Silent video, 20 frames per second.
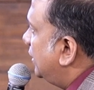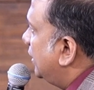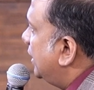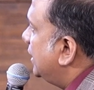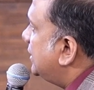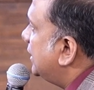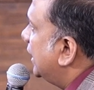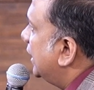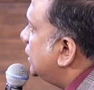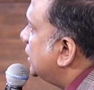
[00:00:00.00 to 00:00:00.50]

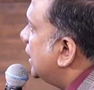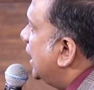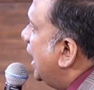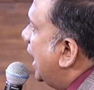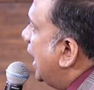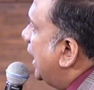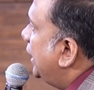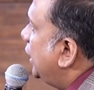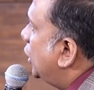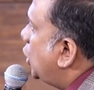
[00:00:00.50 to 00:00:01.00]
36.
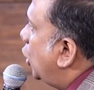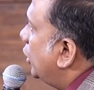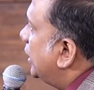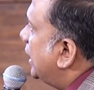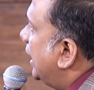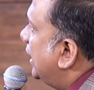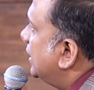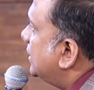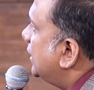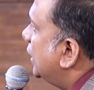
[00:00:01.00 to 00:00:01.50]
And he called
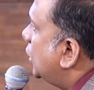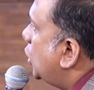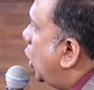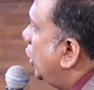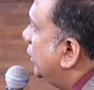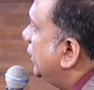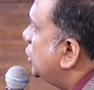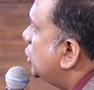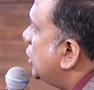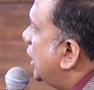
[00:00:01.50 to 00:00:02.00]
Gehazi,
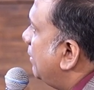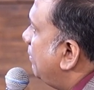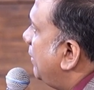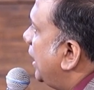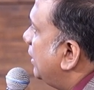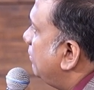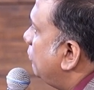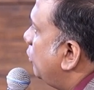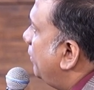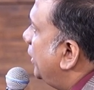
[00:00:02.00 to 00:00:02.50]
called the
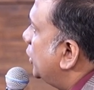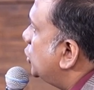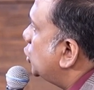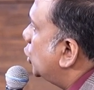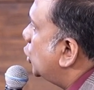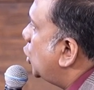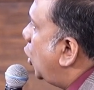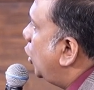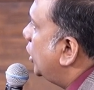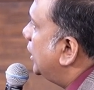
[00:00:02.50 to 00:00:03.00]
Shunammite woman. She
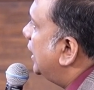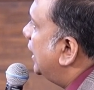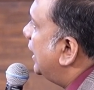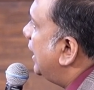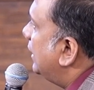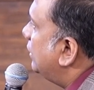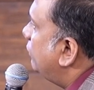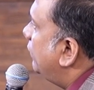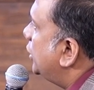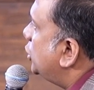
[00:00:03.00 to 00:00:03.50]
called her,
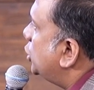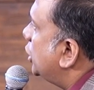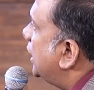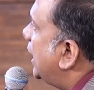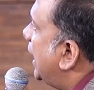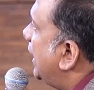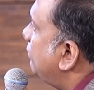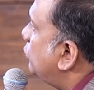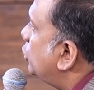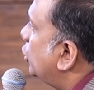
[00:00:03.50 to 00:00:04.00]
and when she
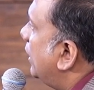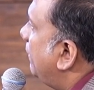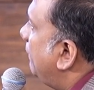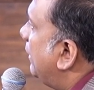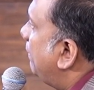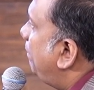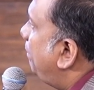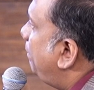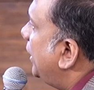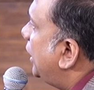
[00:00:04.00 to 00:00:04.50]
came to him,
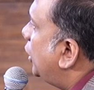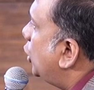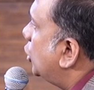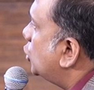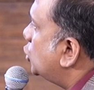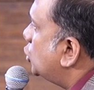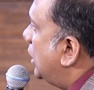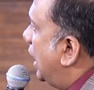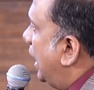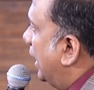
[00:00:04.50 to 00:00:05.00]
he picked your
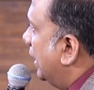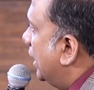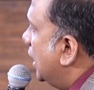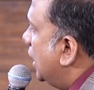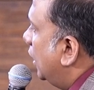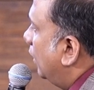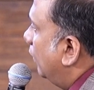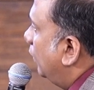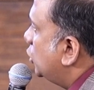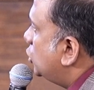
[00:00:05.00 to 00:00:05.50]
son.
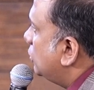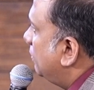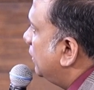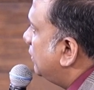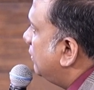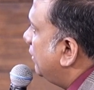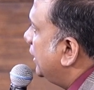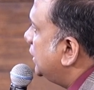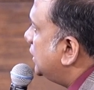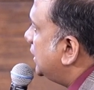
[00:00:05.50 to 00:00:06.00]
Verse number
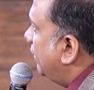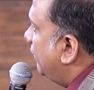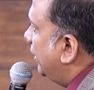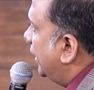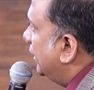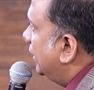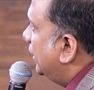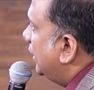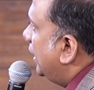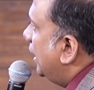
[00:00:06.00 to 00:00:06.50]

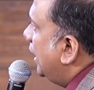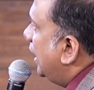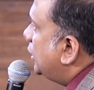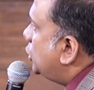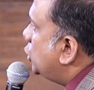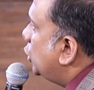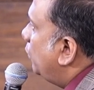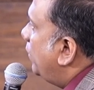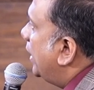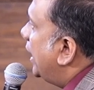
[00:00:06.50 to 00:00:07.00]
37.
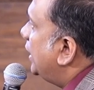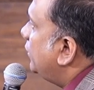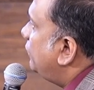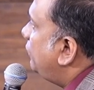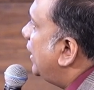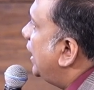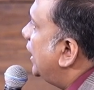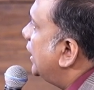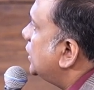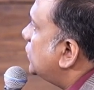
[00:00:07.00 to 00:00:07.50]
She went,
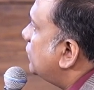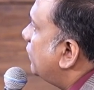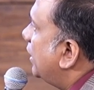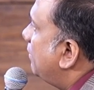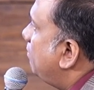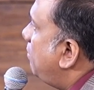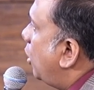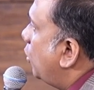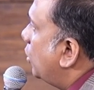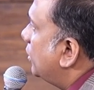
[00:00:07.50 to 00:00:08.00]
fell at his
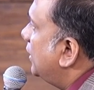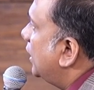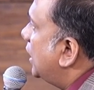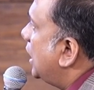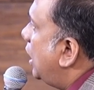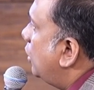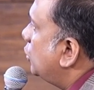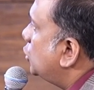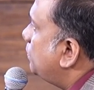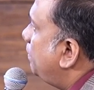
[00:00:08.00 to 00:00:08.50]
feet, bowed to the
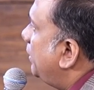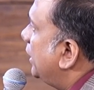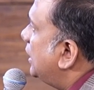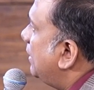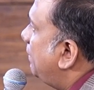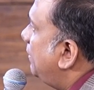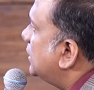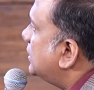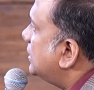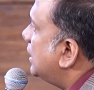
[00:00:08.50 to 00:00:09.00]
ground, picked
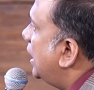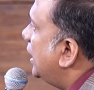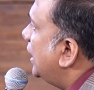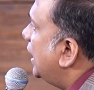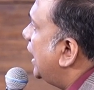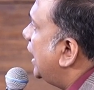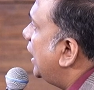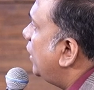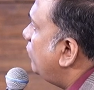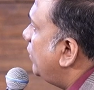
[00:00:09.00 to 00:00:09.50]
up her son
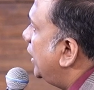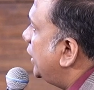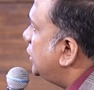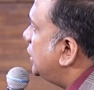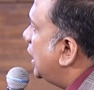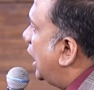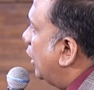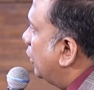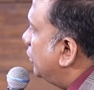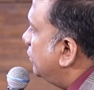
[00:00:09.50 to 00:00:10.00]
and
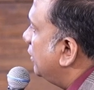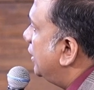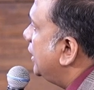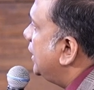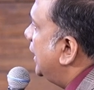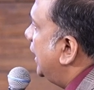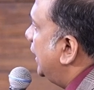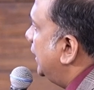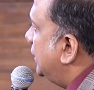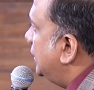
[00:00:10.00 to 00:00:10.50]
went out.
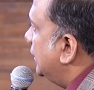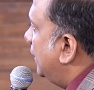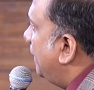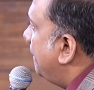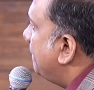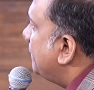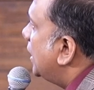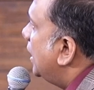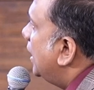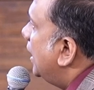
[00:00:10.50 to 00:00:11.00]
38.
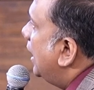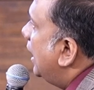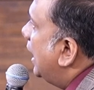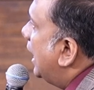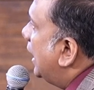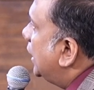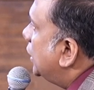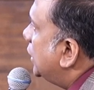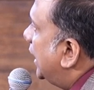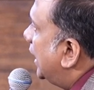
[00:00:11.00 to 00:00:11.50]

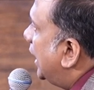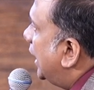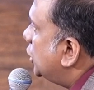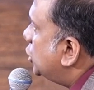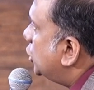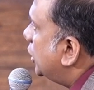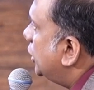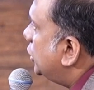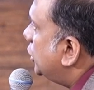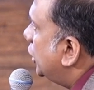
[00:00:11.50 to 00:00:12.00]
And
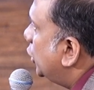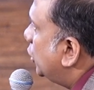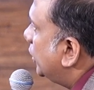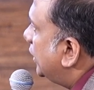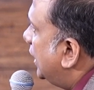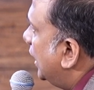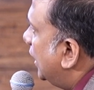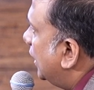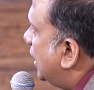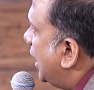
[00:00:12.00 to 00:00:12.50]
Elisha returned to
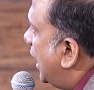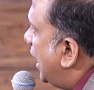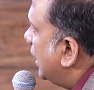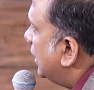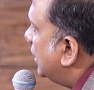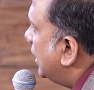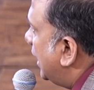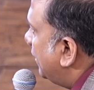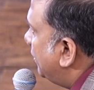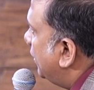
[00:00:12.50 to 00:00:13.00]

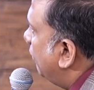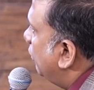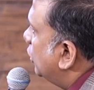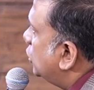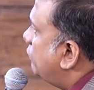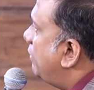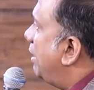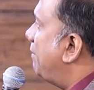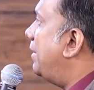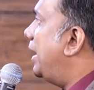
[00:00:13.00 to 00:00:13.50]
Gilgal, and there
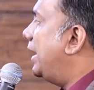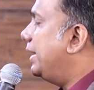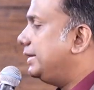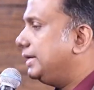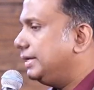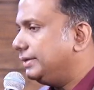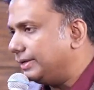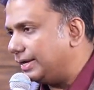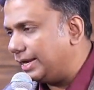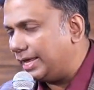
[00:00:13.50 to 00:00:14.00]
was famine
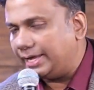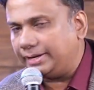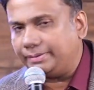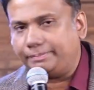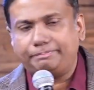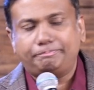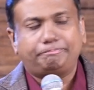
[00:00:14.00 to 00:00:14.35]
in the land.